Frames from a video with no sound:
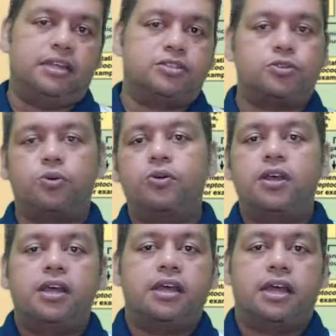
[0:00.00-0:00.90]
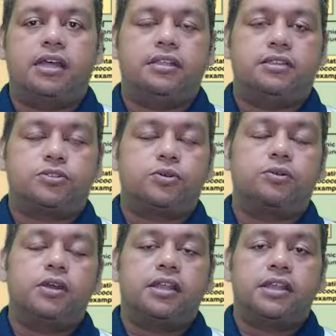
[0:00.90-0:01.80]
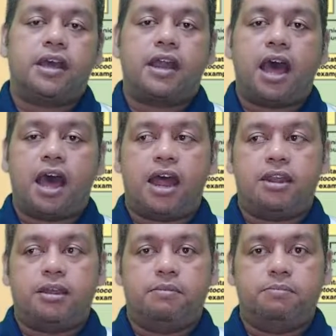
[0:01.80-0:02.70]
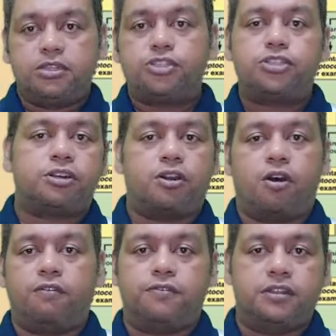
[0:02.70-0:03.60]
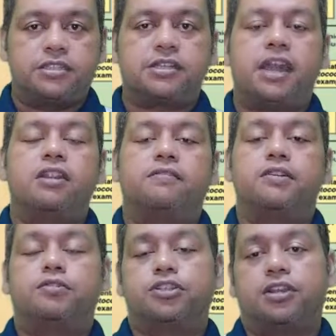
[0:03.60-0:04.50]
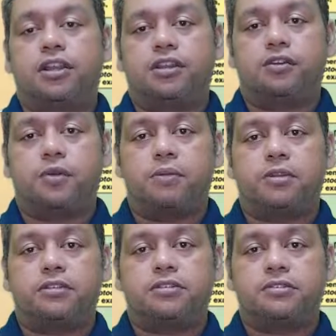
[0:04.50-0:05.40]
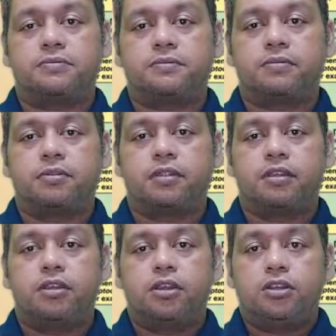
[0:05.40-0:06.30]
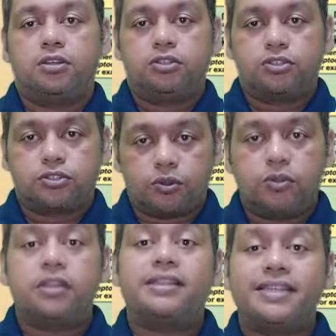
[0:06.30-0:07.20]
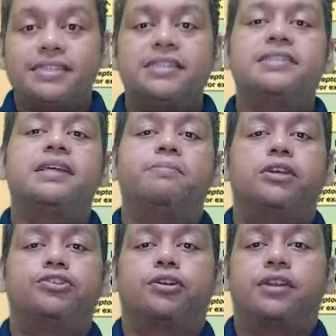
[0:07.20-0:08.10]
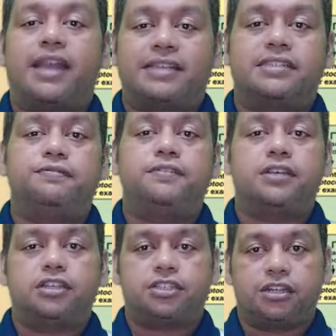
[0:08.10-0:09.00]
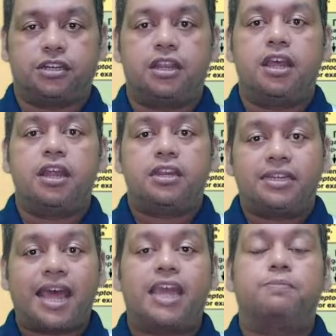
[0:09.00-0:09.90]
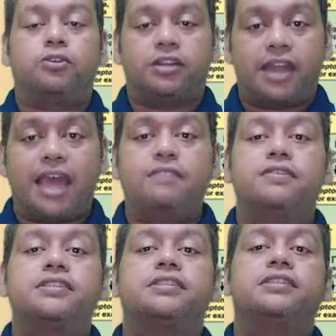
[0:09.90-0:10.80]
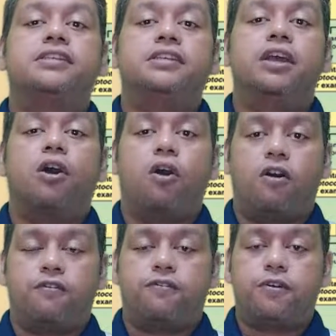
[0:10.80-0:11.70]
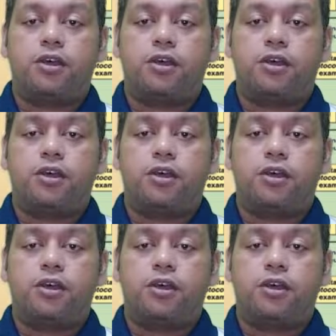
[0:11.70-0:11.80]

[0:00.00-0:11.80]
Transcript: so there are a mixture of this kind of nutritional requirements. So this is the major classification type, or the diversity of